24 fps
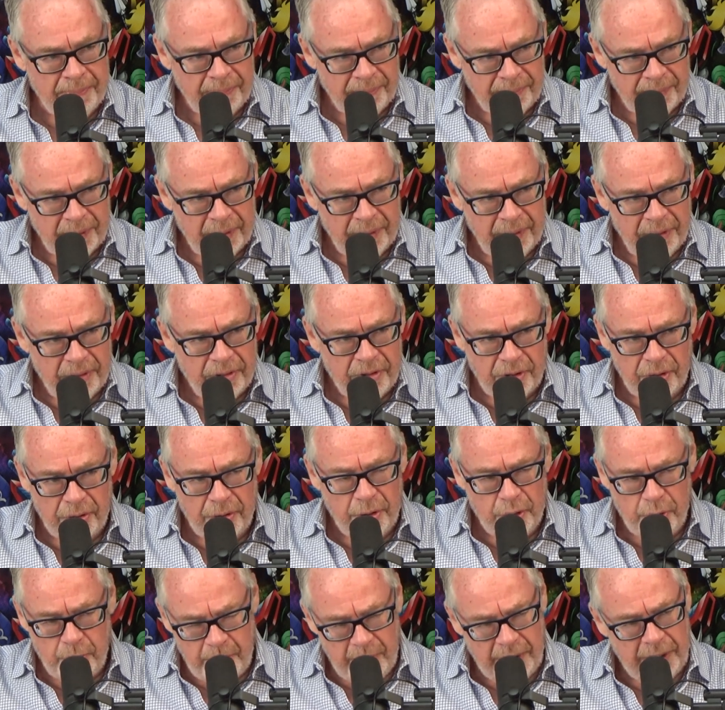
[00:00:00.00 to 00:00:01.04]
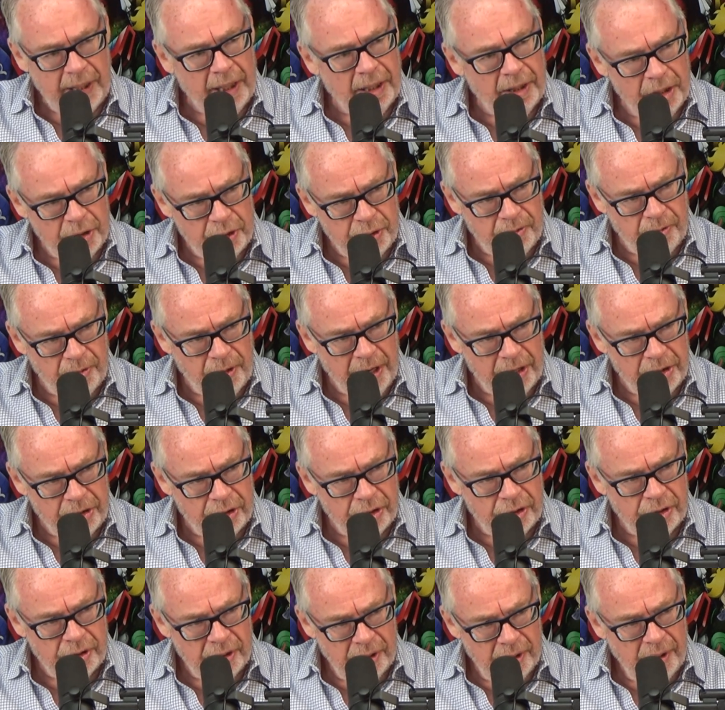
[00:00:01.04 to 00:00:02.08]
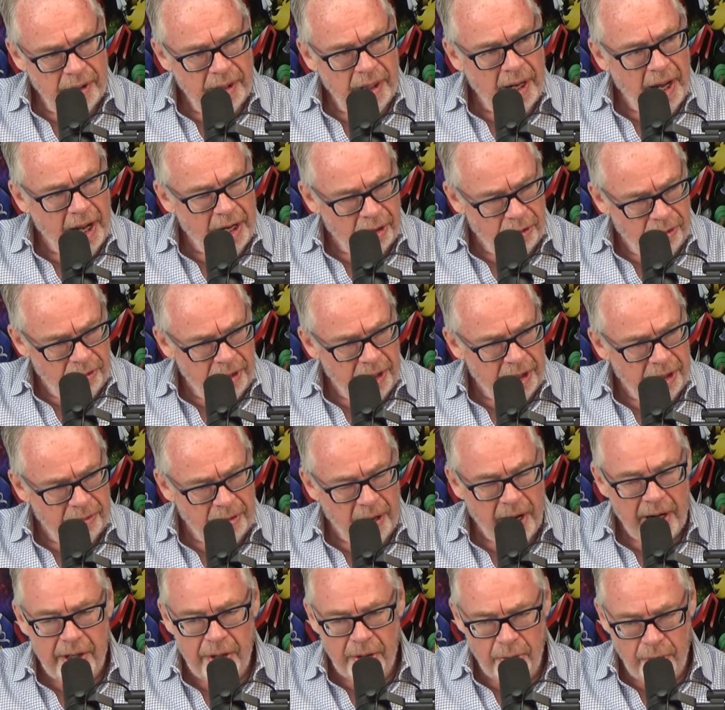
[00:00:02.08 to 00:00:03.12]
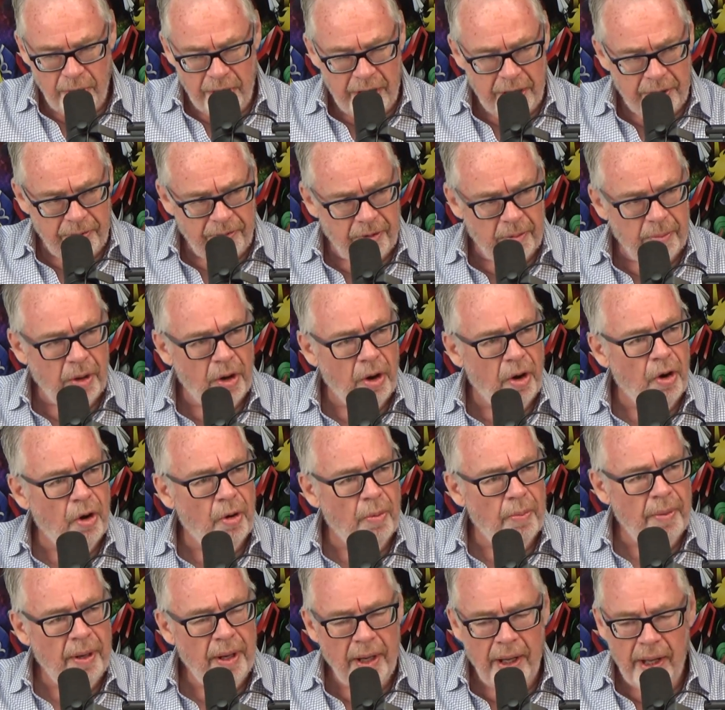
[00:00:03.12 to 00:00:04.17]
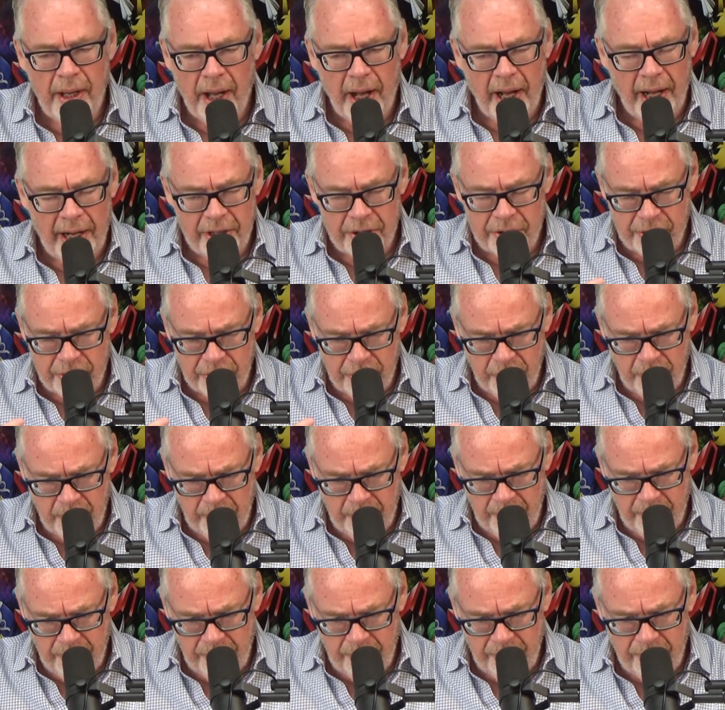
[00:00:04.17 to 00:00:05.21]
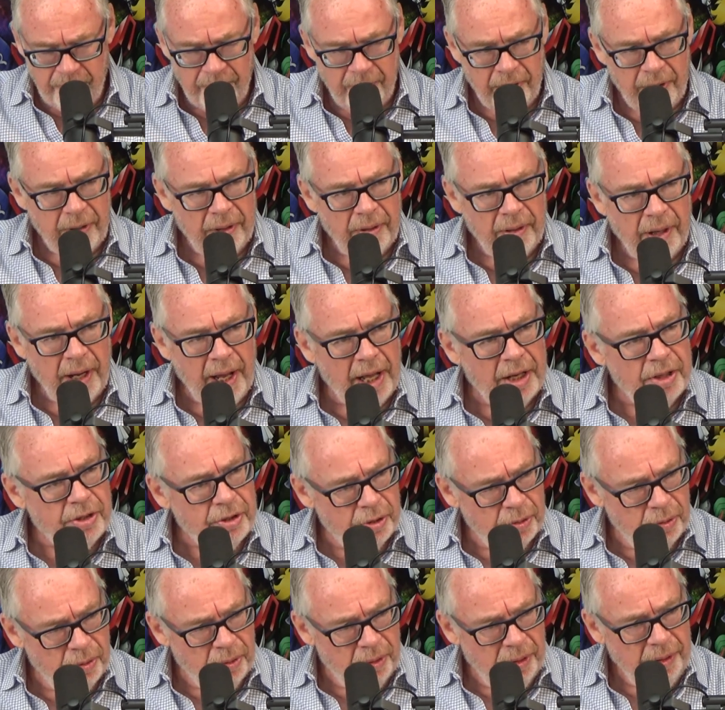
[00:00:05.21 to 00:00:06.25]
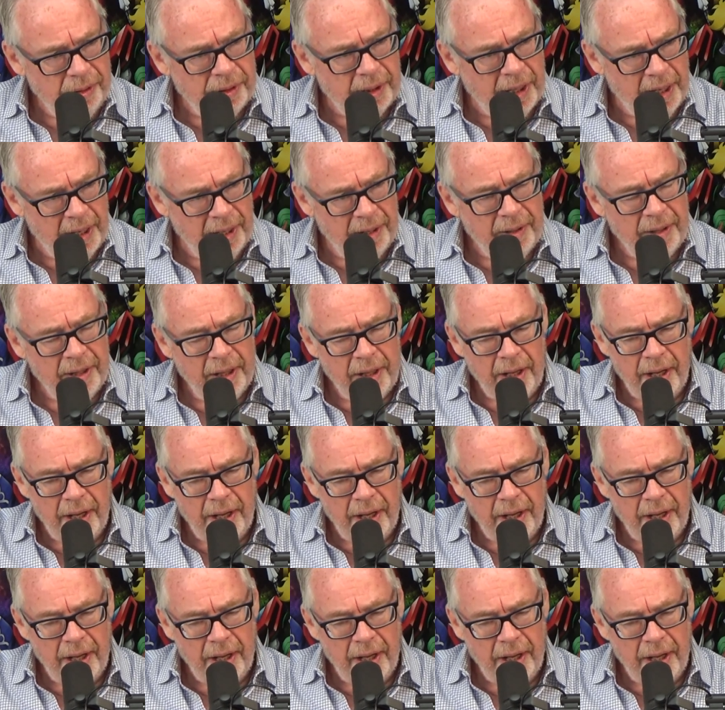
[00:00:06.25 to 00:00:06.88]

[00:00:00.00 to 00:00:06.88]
Yeah. So you speak English, French, and Greek, right? Greek from home, I assume. And school. And school, yeah.